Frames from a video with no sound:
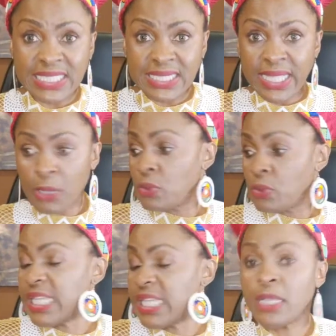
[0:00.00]
They will
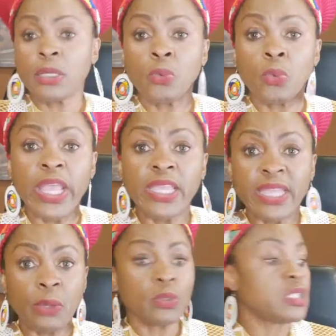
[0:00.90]
take away, they
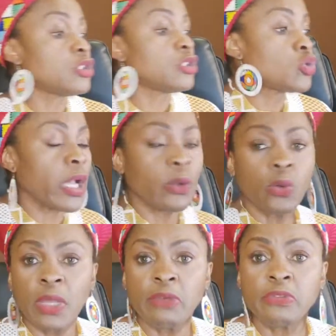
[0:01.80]
will distract
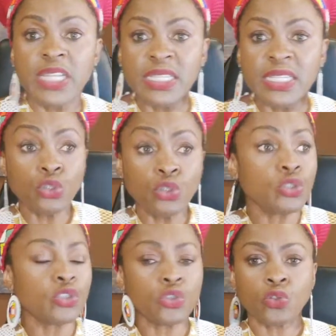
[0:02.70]
whomever they need to
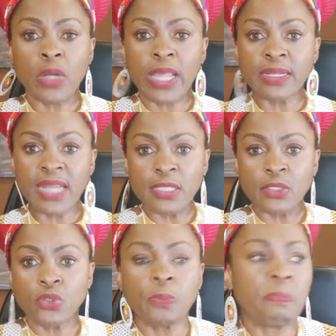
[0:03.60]
distract as
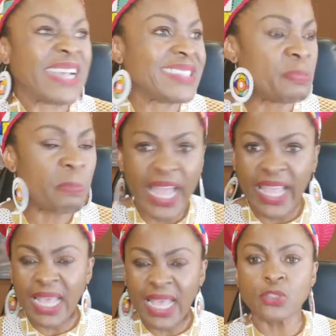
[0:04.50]
you pass by,
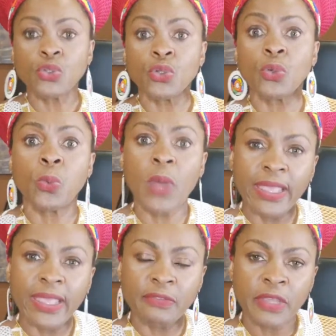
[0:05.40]
as you arrive.